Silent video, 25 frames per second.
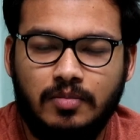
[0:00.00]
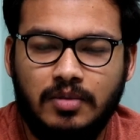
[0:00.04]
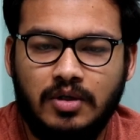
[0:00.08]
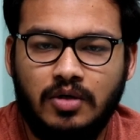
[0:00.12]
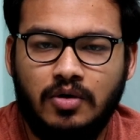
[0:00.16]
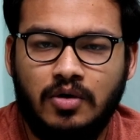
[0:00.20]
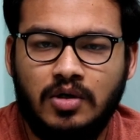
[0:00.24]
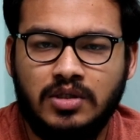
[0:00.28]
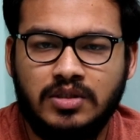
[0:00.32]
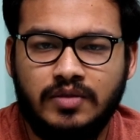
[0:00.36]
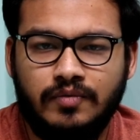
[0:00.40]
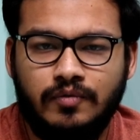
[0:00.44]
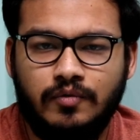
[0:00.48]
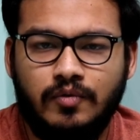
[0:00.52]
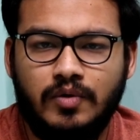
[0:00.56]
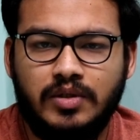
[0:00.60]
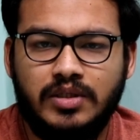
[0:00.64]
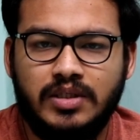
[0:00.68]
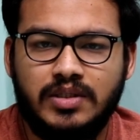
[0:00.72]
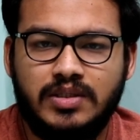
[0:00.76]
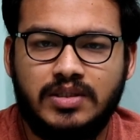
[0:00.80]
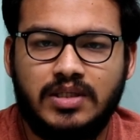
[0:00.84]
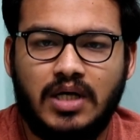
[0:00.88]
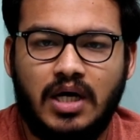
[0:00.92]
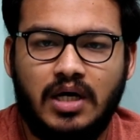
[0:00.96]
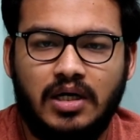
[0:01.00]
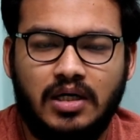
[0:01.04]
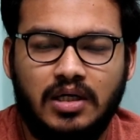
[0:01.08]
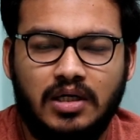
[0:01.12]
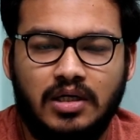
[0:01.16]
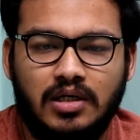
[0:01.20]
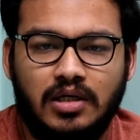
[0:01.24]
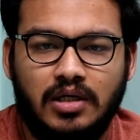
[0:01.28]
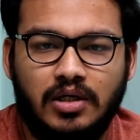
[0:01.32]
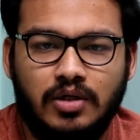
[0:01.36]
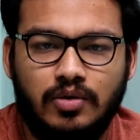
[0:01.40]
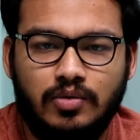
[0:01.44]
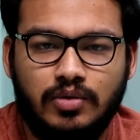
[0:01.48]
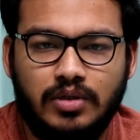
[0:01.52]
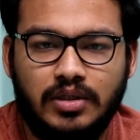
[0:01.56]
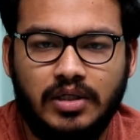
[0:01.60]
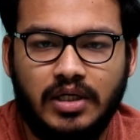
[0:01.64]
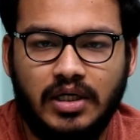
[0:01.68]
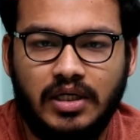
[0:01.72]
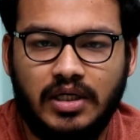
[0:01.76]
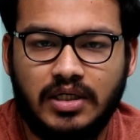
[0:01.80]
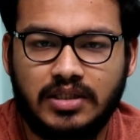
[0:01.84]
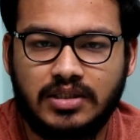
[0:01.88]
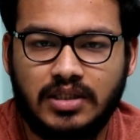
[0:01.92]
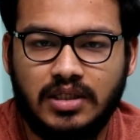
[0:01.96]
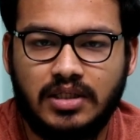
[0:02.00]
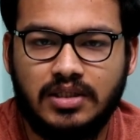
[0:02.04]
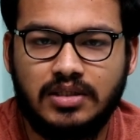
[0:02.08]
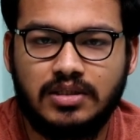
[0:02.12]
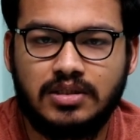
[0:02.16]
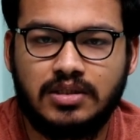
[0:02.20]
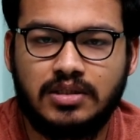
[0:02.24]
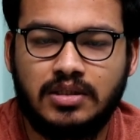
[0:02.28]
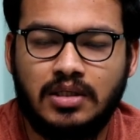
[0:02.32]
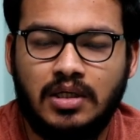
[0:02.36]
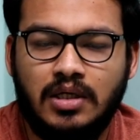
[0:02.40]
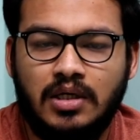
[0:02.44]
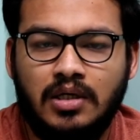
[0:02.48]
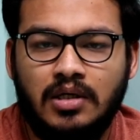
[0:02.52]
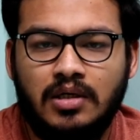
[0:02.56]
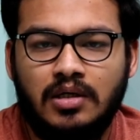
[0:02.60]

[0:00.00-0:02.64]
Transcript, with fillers: Because if you were just starting into the data science